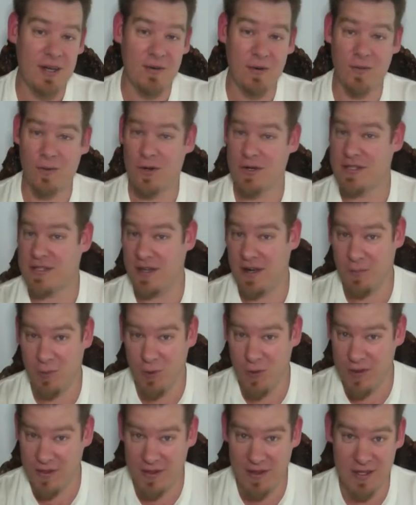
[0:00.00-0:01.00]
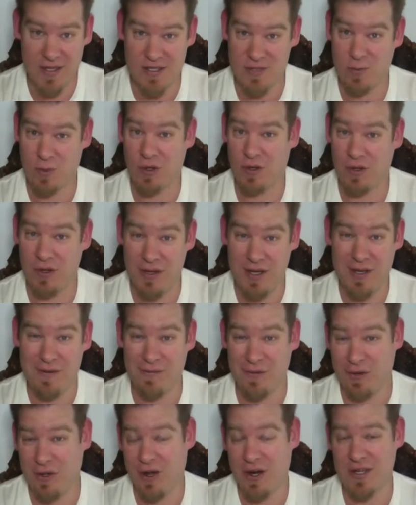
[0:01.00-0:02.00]
Of course, the number one thing is we're looking
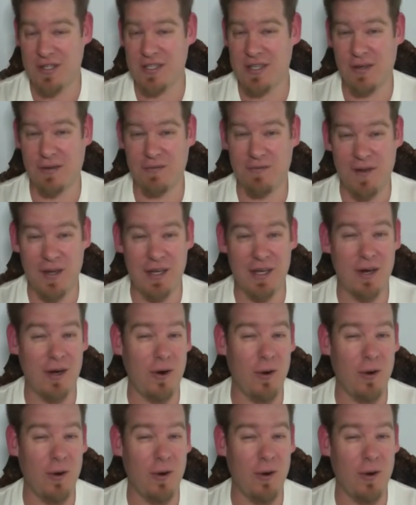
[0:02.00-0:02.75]
for large scale funding.